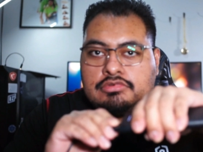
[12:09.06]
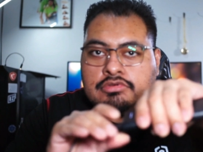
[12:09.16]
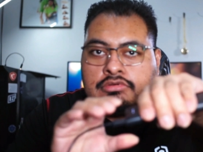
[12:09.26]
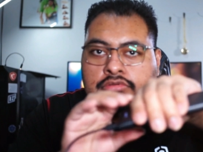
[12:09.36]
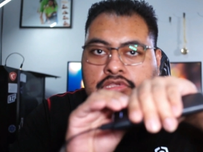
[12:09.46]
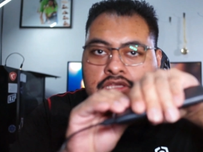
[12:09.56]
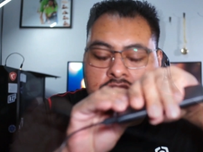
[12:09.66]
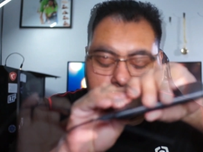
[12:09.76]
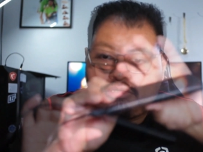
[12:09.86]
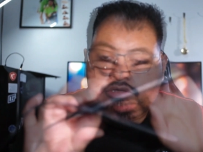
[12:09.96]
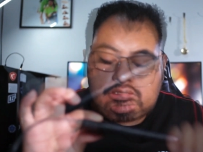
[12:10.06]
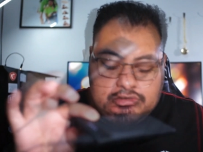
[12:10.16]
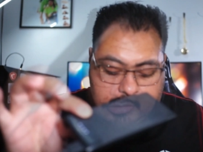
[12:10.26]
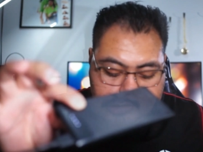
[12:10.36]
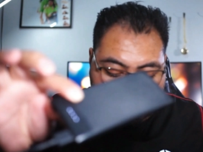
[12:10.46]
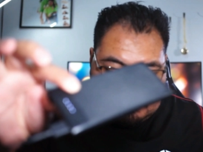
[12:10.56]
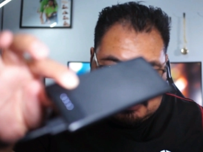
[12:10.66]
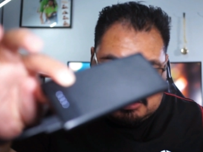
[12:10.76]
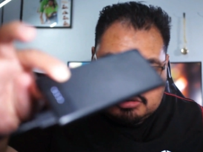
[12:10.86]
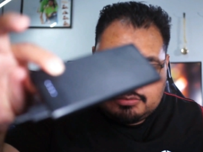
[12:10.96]
connect it
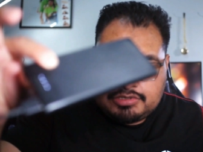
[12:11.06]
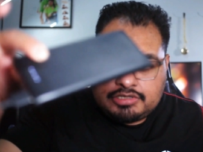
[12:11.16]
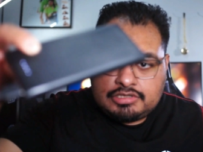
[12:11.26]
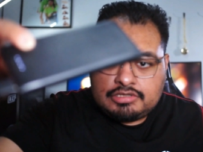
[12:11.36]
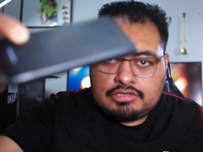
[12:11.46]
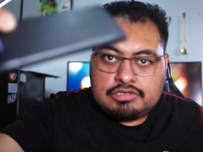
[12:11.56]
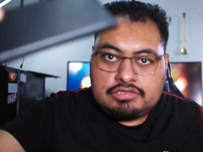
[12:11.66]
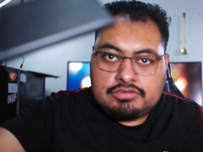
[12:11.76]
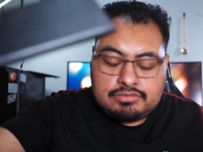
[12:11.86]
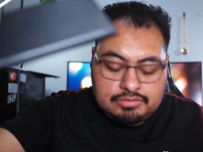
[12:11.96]
it's already issue